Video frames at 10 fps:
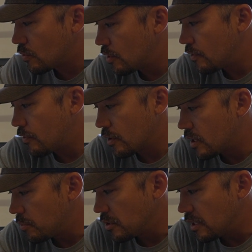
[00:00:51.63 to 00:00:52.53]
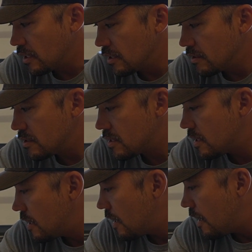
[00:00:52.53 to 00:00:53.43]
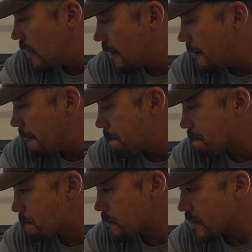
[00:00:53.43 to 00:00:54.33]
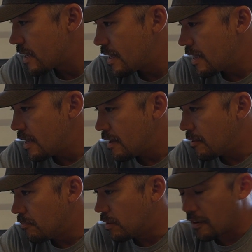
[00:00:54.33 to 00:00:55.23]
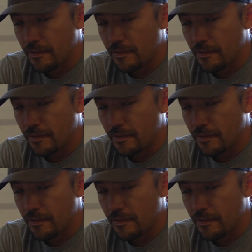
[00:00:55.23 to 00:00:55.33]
one for a couple of years, but